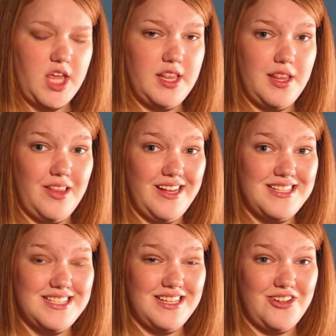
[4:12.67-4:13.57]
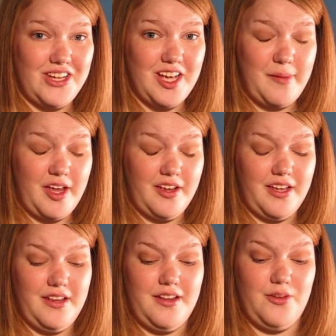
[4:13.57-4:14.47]
And then the last thing I don't like about
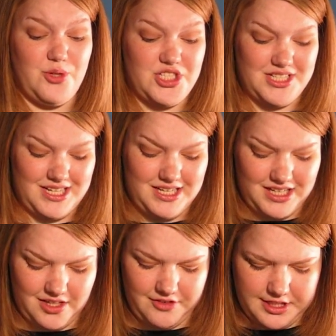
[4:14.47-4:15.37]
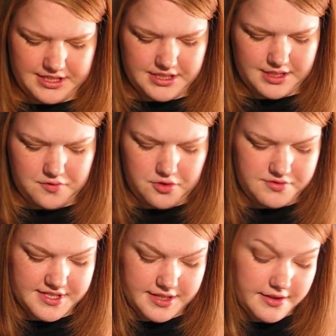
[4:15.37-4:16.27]
it, which is kind of obvious if you
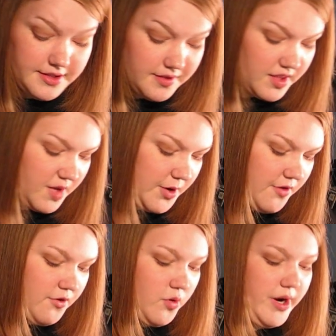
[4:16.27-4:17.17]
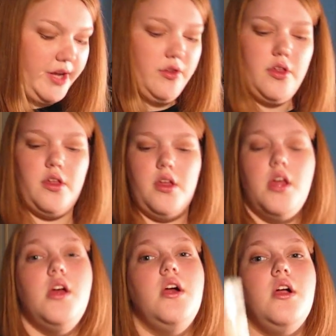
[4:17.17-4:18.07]
sit and think about it for a while,
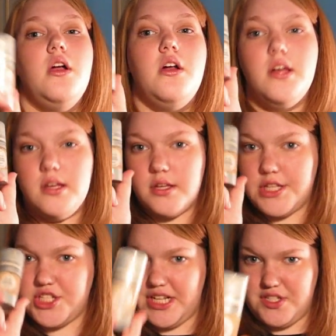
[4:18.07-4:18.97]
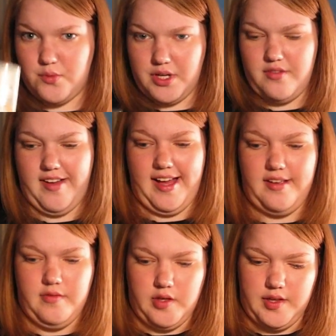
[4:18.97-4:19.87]
shades are 1 to
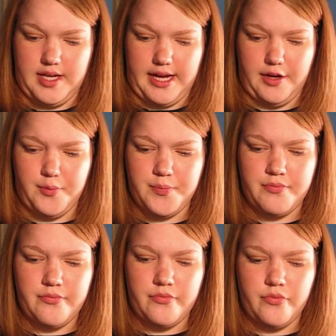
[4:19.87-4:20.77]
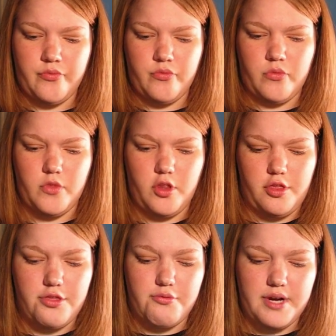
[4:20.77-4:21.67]
5 on the dial.
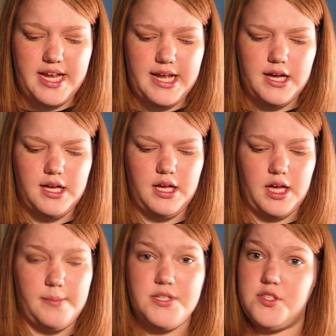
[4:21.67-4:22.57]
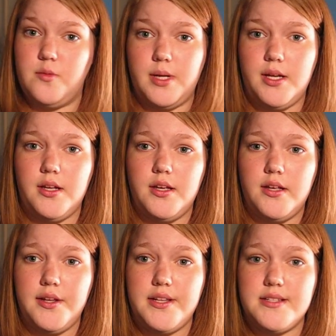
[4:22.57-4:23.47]
3, I'm assuming,
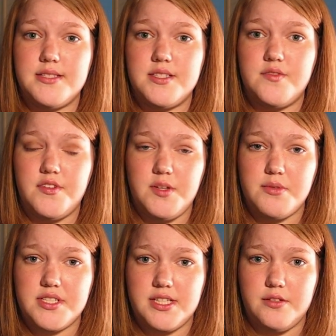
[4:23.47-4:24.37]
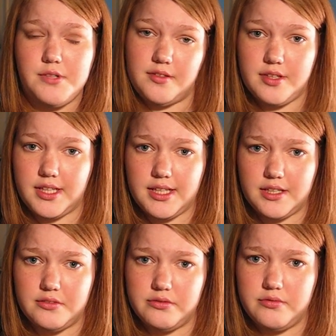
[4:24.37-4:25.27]
is 50% roughly
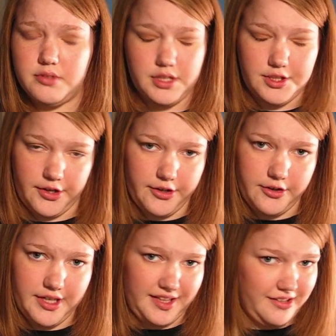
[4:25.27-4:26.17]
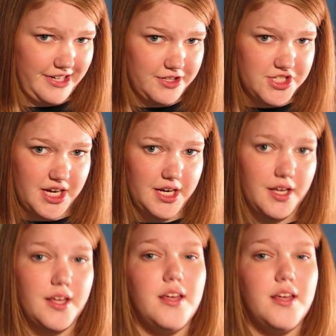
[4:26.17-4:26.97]
of the darker and the lighter shade.